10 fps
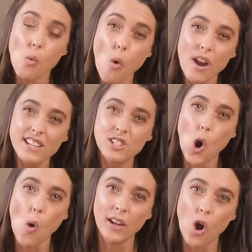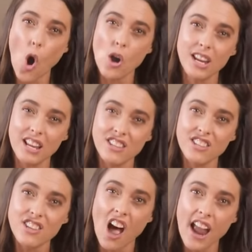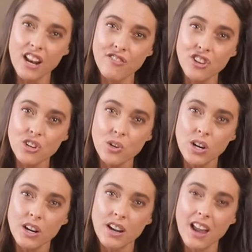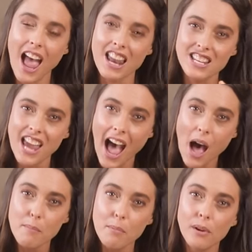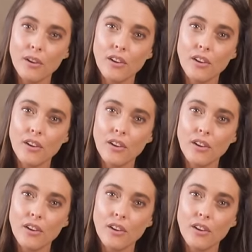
what is going on inside of you, and tap,